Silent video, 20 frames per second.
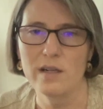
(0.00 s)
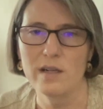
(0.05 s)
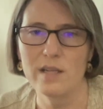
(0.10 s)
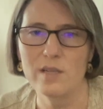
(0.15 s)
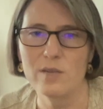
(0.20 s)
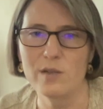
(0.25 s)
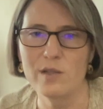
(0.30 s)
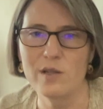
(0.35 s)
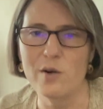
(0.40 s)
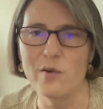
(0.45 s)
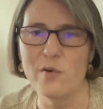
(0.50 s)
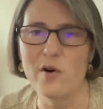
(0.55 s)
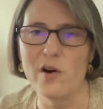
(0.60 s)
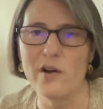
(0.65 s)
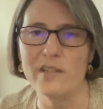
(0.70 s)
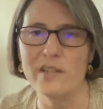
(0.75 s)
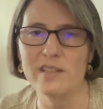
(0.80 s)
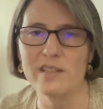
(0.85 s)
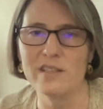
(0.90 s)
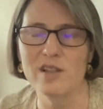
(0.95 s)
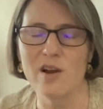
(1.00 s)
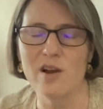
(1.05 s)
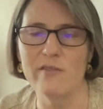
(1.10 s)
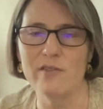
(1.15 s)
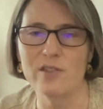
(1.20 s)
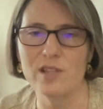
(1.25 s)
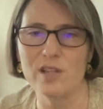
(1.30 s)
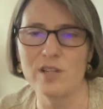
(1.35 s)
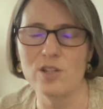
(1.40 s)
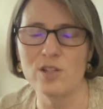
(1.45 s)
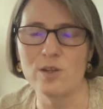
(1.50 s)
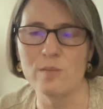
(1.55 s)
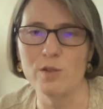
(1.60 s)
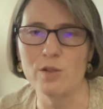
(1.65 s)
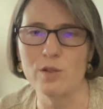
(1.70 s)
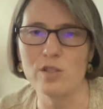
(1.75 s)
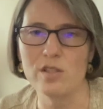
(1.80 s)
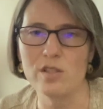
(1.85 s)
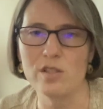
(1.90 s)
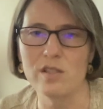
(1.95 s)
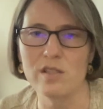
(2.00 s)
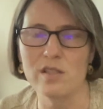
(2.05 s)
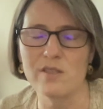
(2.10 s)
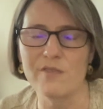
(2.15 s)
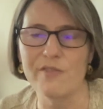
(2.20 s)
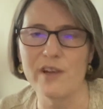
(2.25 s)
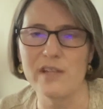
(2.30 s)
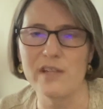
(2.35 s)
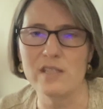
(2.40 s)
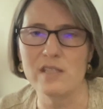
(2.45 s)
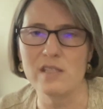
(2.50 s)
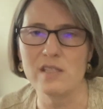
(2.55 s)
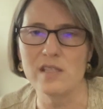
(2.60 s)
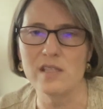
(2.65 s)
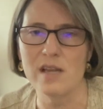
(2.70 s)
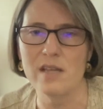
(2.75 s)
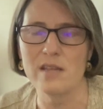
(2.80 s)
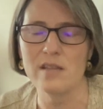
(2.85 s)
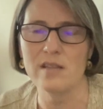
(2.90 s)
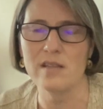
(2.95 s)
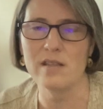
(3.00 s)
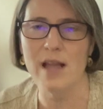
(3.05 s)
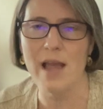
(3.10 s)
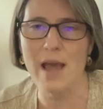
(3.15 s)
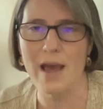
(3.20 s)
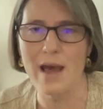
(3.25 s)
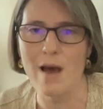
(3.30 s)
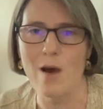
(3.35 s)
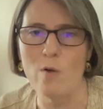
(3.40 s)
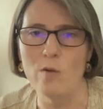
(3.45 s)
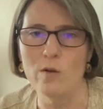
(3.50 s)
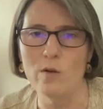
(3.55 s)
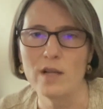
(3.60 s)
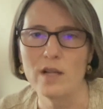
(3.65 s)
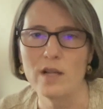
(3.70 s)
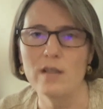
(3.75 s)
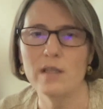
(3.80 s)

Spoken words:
as we go on in this conversation, but just suffice to say it now,